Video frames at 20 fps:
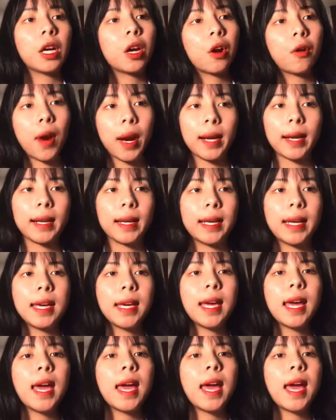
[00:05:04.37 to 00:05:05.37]
correctly.
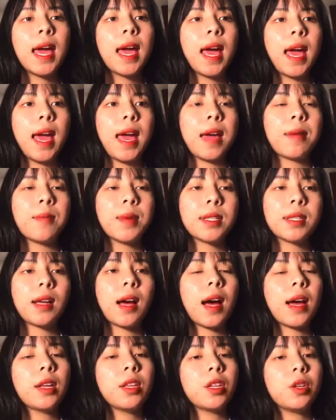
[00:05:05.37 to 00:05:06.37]
And
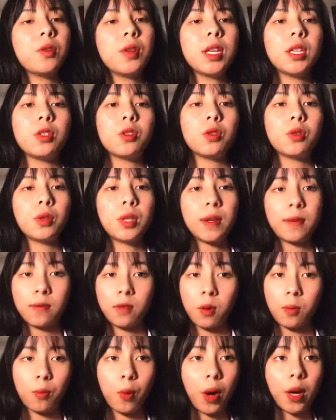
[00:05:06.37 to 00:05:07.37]
besides, you need to give
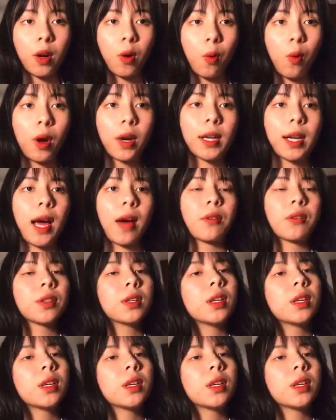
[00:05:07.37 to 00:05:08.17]
your brain a workout